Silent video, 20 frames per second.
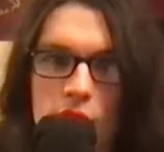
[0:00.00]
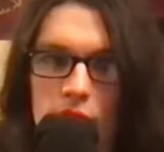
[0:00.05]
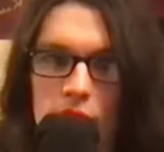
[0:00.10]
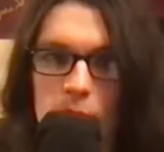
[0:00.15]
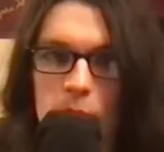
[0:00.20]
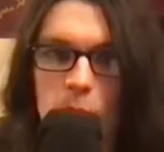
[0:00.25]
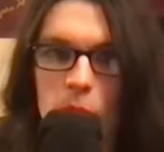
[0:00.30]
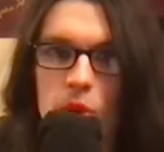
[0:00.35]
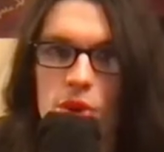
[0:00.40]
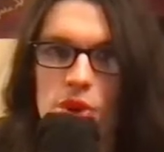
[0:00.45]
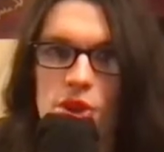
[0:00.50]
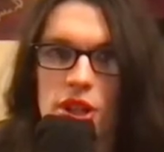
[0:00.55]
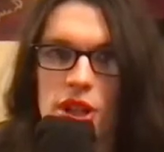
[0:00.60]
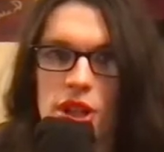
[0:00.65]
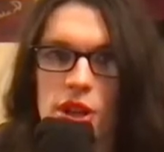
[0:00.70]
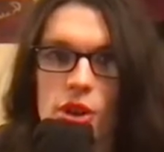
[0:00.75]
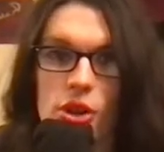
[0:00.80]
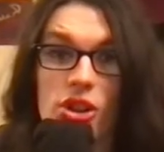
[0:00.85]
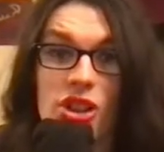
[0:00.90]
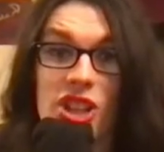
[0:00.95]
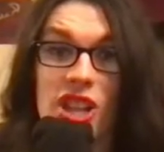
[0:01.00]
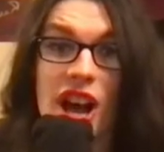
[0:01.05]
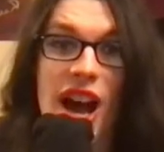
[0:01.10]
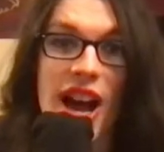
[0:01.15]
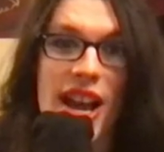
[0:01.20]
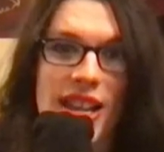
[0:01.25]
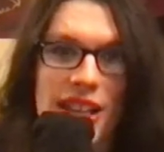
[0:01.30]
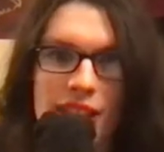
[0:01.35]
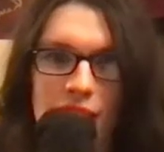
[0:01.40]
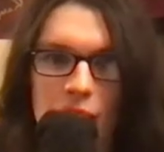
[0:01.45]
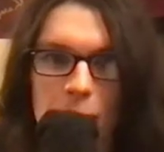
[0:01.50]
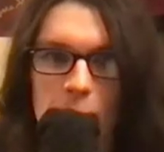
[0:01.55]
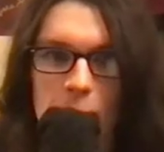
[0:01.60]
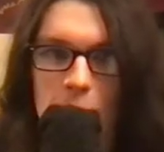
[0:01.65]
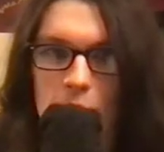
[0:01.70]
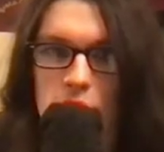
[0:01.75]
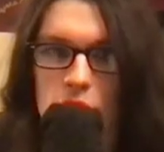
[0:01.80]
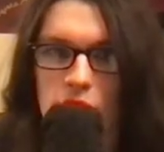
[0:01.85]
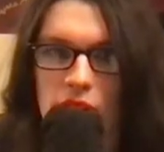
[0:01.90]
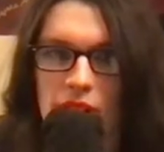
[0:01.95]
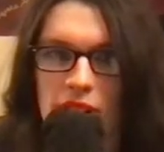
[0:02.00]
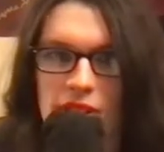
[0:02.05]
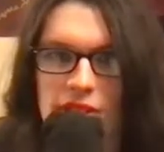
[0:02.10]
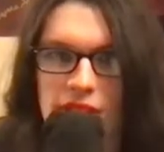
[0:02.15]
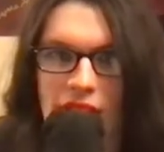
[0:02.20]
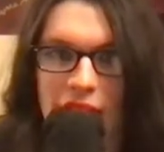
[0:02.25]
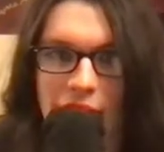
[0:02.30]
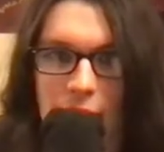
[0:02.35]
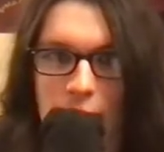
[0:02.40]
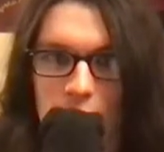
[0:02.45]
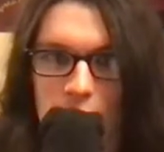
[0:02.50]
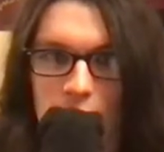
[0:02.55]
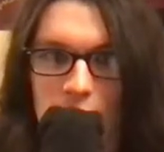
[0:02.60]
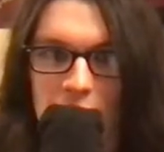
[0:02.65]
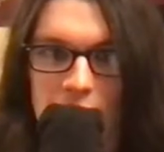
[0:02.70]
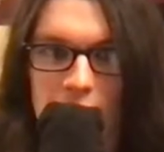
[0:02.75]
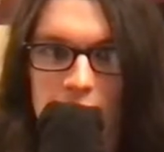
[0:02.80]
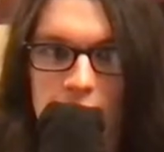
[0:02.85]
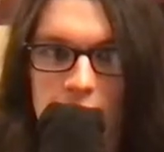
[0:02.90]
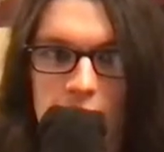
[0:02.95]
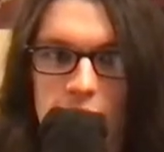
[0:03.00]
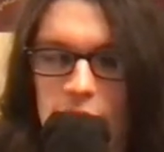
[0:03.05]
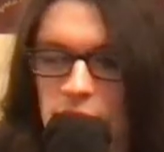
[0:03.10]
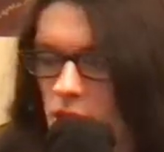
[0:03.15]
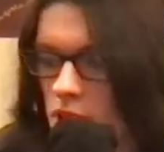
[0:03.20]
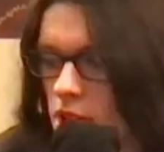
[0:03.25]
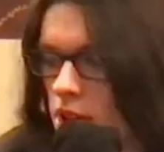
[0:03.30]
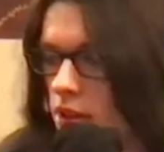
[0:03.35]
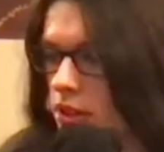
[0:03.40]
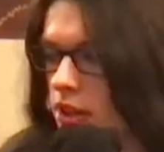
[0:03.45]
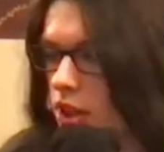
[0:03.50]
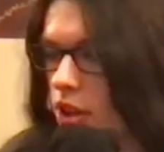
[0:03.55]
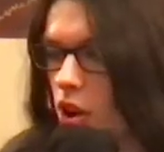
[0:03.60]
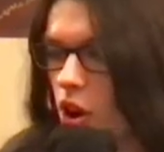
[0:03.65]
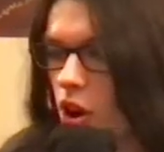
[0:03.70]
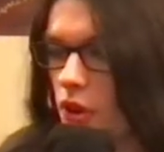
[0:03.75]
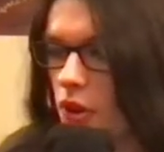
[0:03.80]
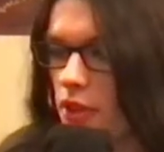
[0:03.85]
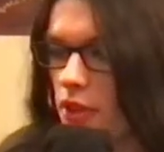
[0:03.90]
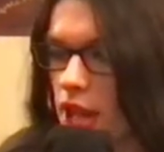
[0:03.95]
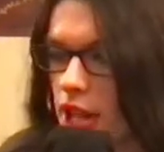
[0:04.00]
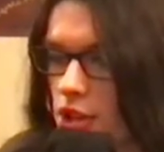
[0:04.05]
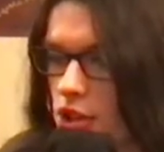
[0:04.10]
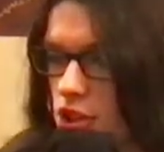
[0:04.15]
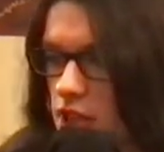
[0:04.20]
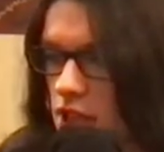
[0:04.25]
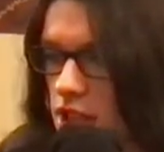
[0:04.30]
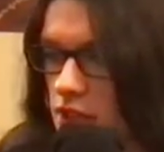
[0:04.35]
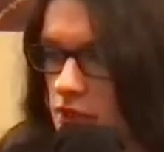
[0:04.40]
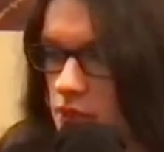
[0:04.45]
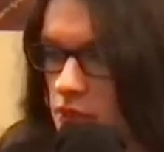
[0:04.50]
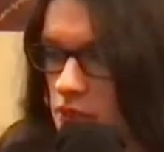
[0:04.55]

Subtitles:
bullshit, her lying about trans athletics, like all of that shit.